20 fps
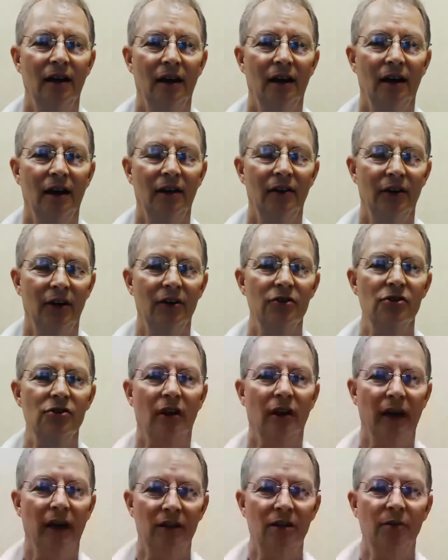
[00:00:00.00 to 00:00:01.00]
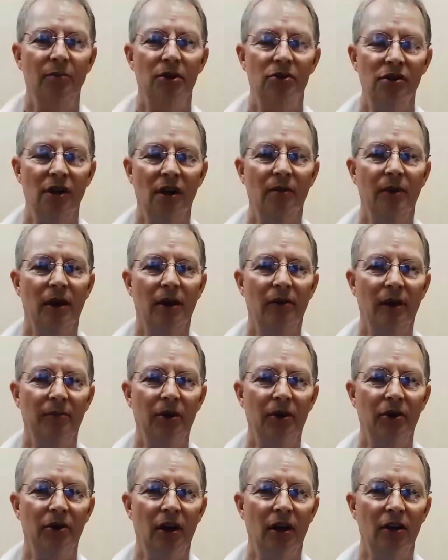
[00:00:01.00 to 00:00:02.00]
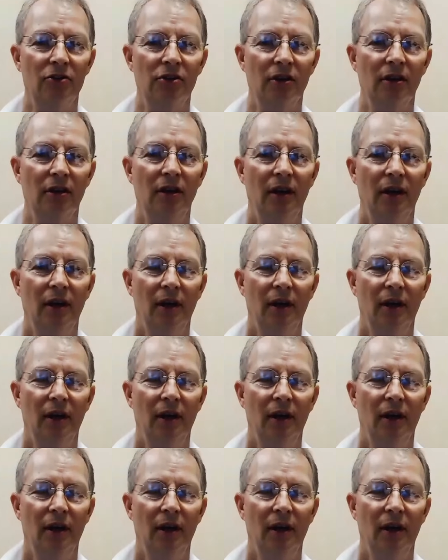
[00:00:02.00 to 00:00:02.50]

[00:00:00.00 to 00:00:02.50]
There's a lot to be said about reputation,